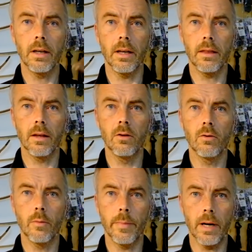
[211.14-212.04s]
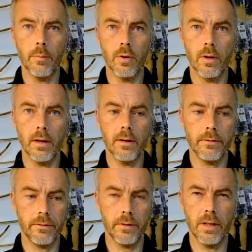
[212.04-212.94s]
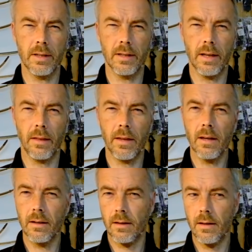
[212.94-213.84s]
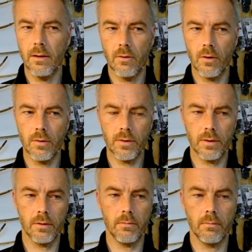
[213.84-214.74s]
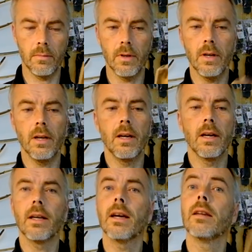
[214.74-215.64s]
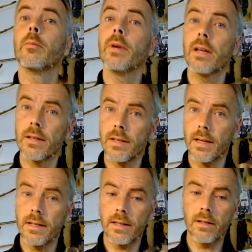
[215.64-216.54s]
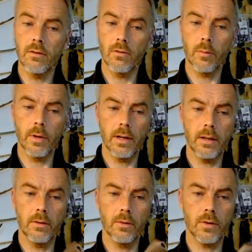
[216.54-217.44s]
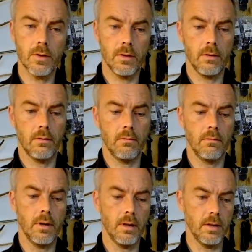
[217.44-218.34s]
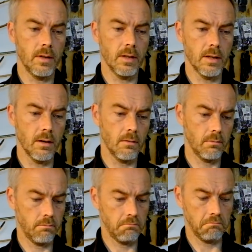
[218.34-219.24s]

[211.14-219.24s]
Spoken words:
get the new Bearpaw glove. It's, I think, 10 euros. Get a bigger size than you normally use. This is now